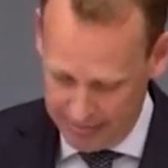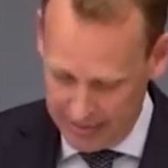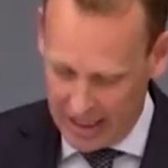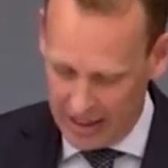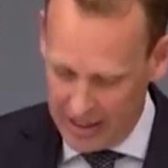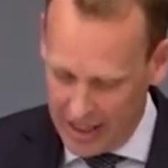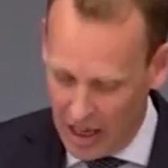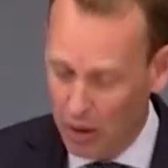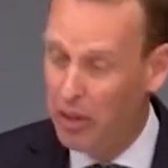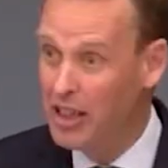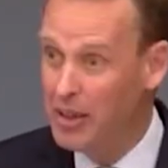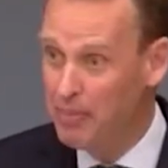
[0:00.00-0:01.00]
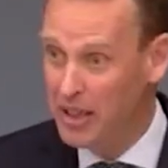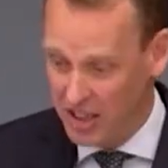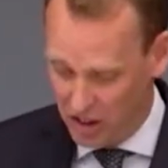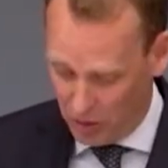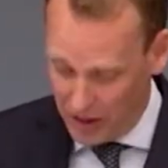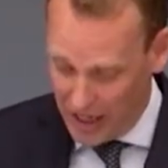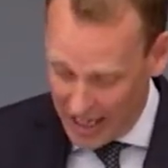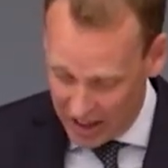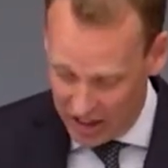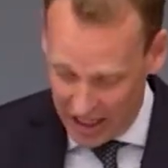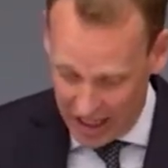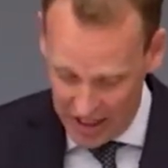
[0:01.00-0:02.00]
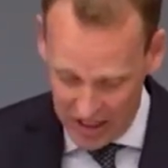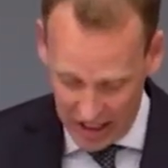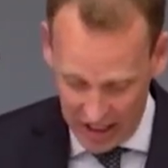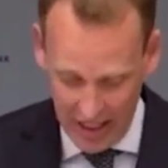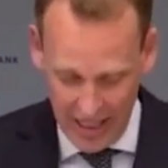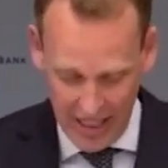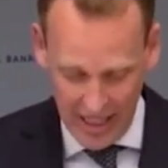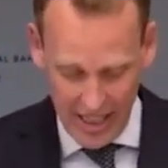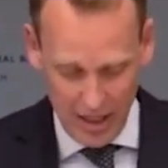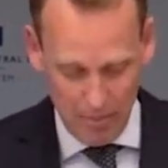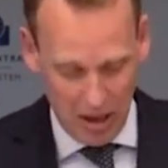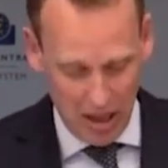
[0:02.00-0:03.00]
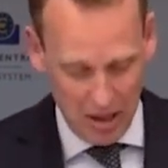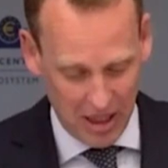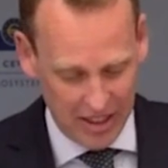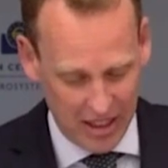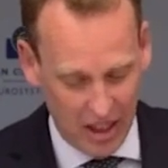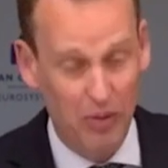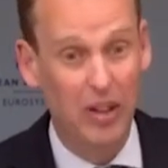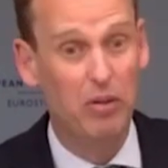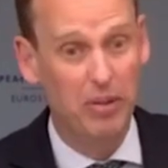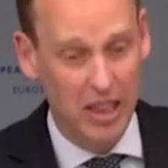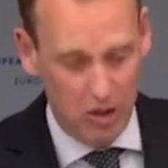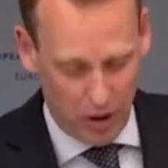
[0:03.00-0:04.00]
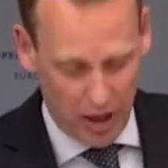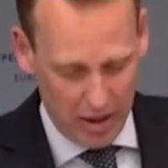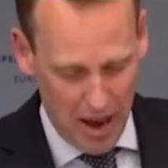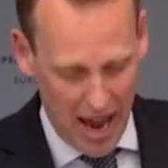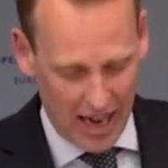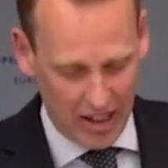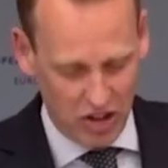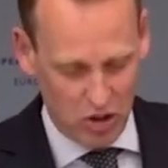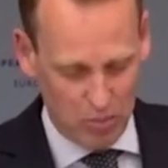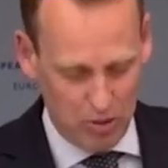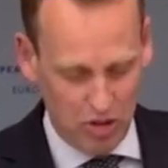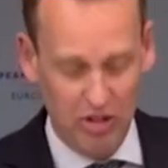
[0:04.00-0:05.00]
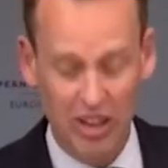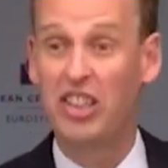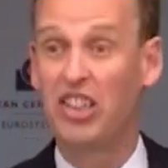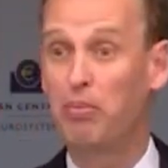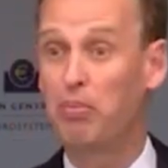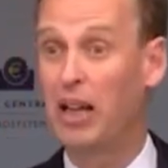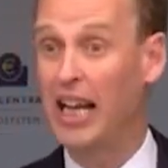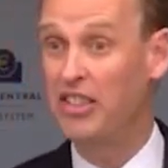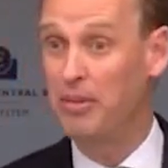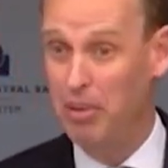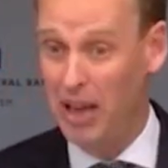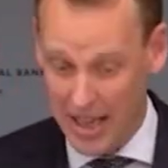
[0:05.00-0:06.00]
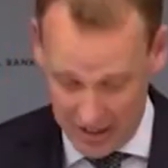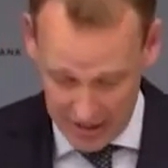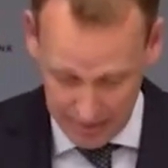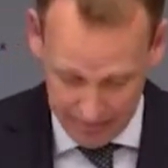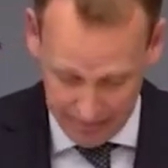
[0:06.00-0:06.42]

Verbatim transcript: There are now three pieces of legislation in the pipeline that will require banks to put transition plans in place.